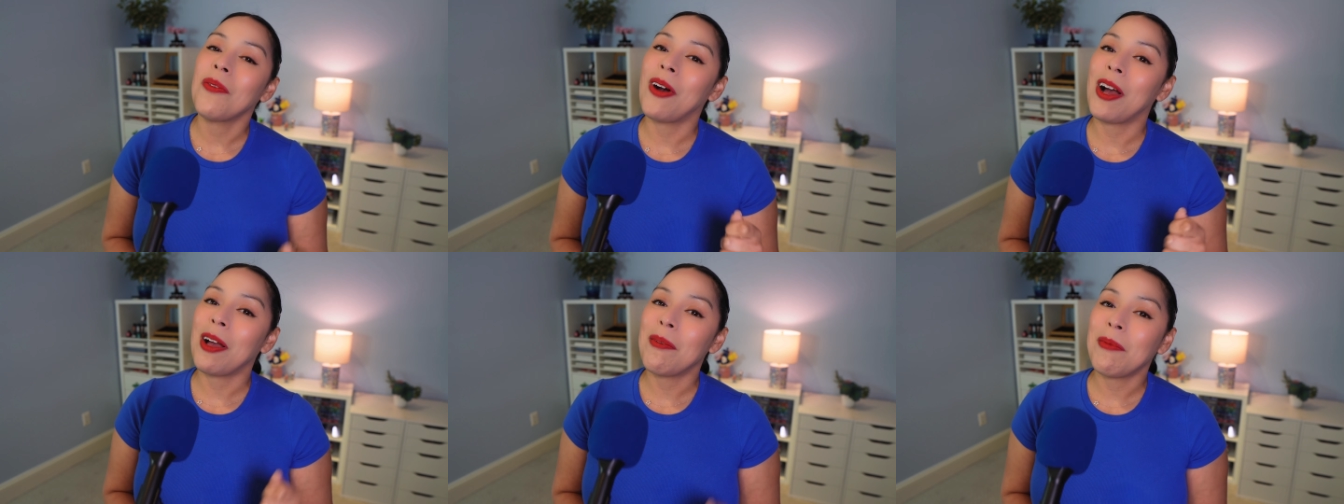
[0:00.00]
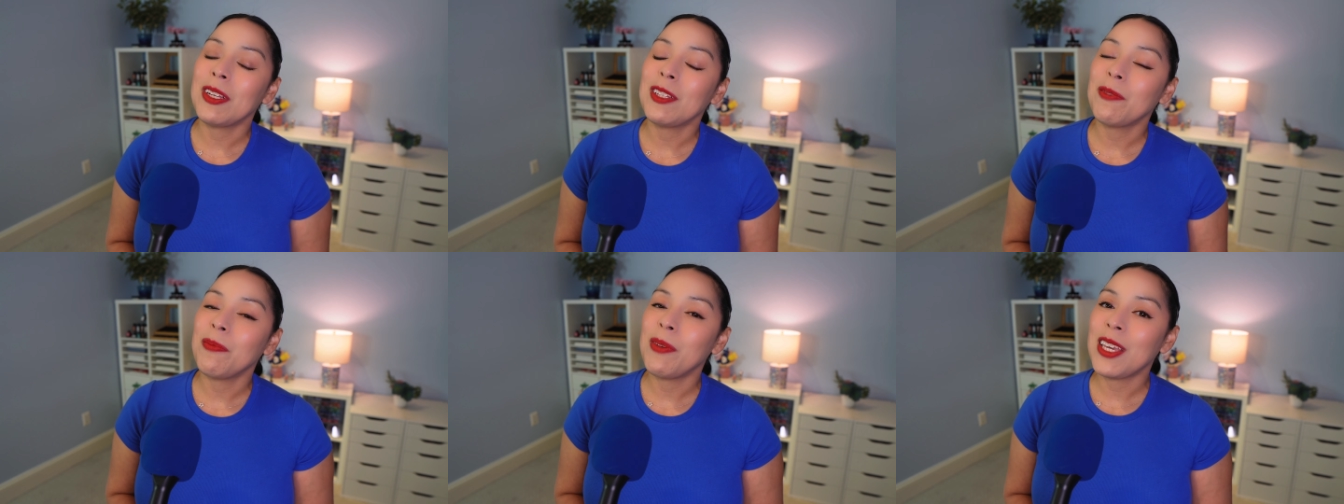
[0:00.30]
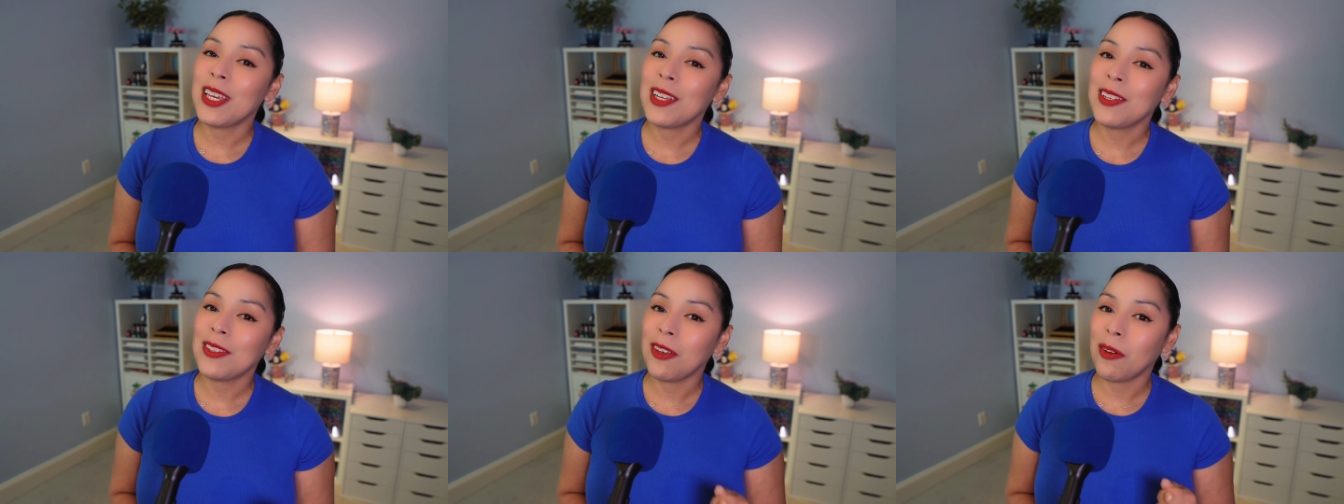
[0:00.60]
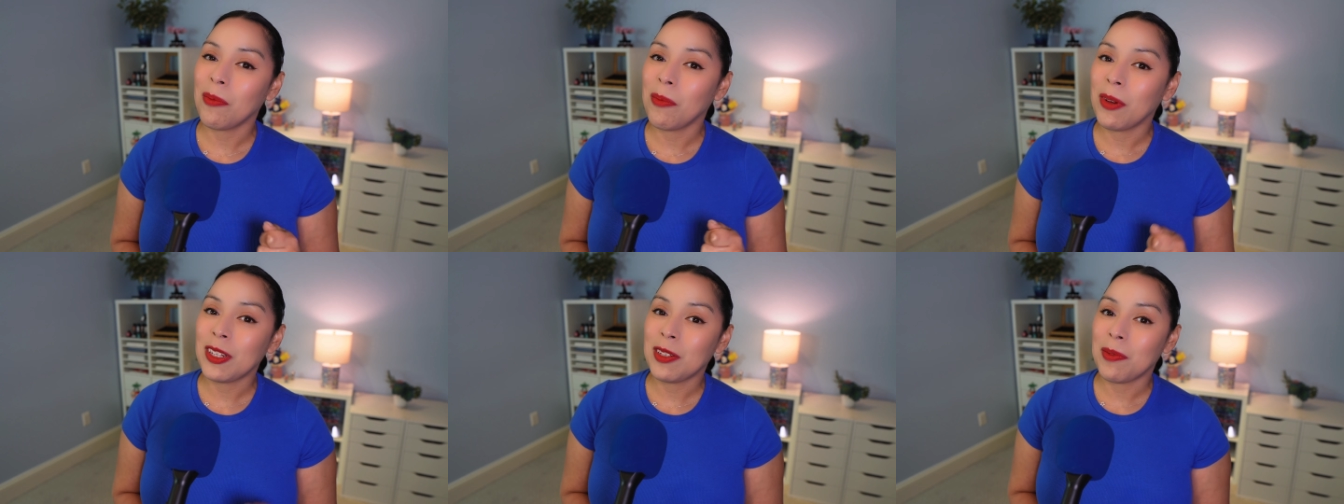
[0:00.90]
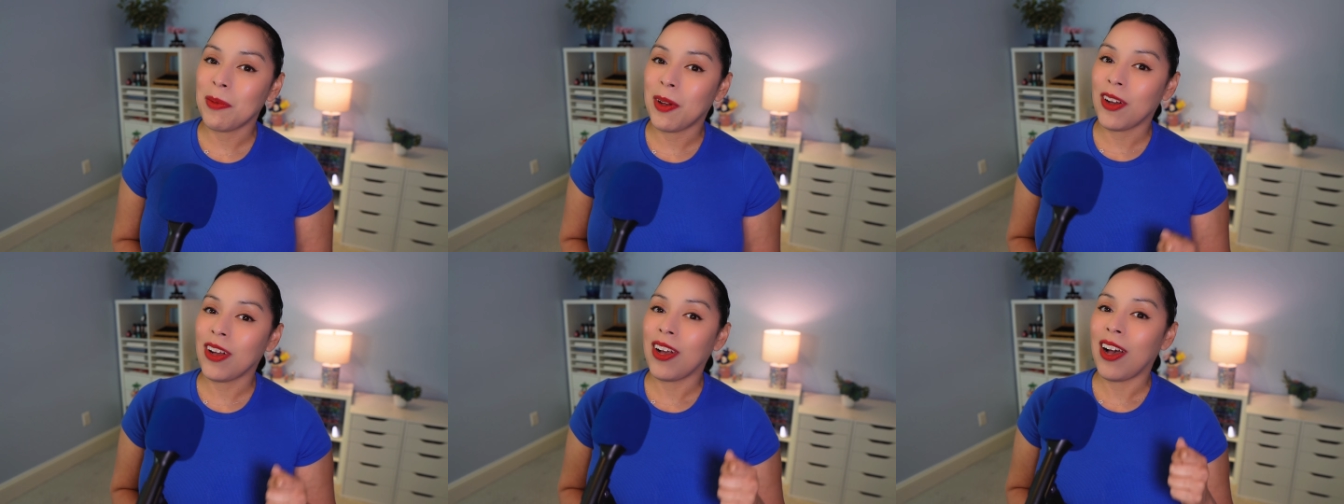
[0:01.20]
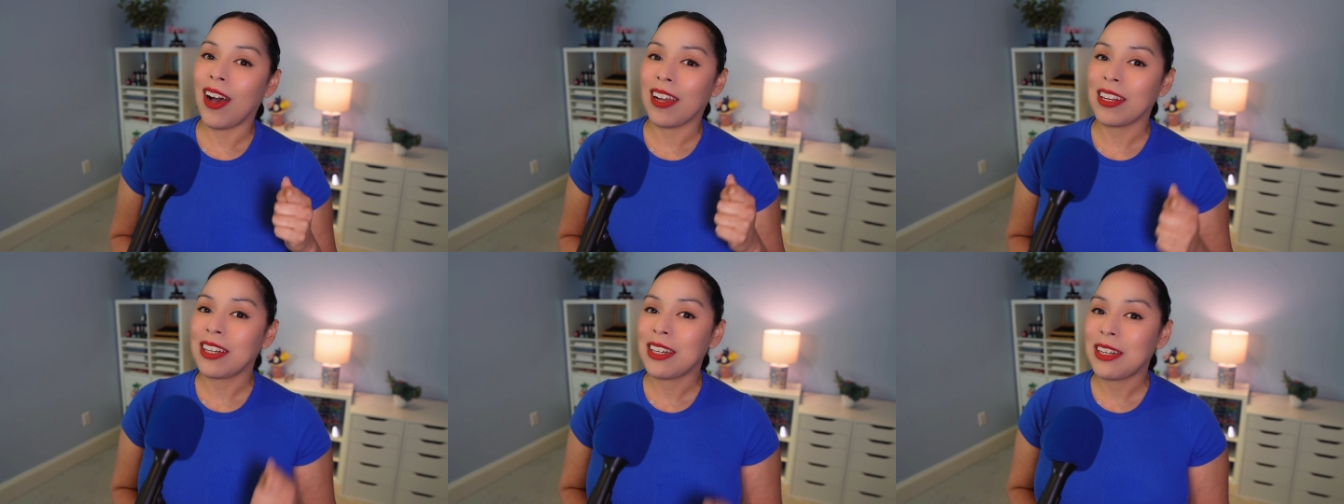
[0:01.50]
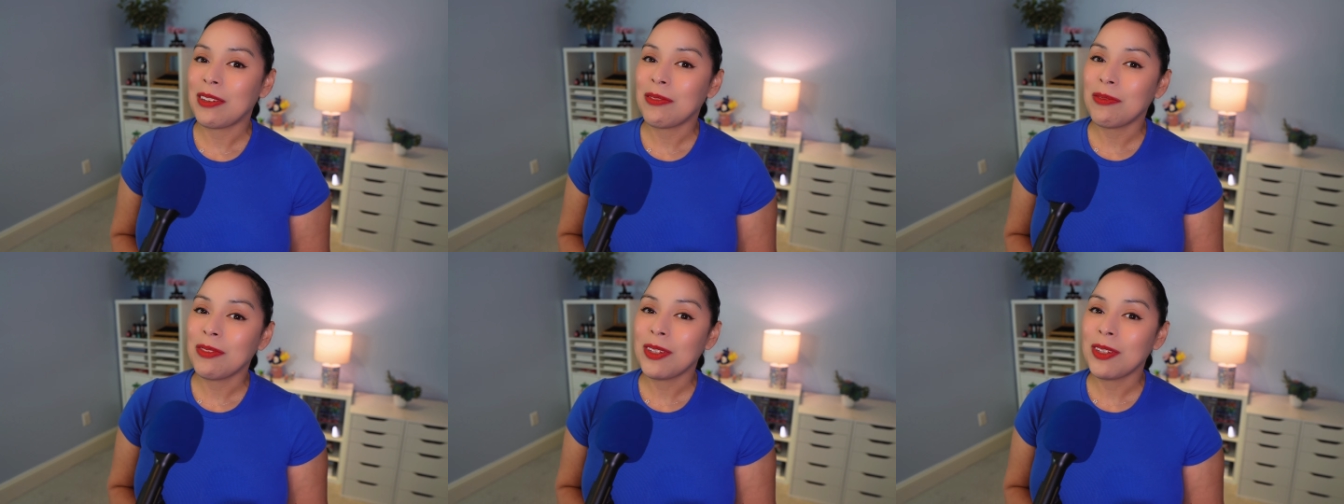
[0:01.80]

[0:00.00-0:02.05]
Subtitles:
why am I speaking so much about cognitive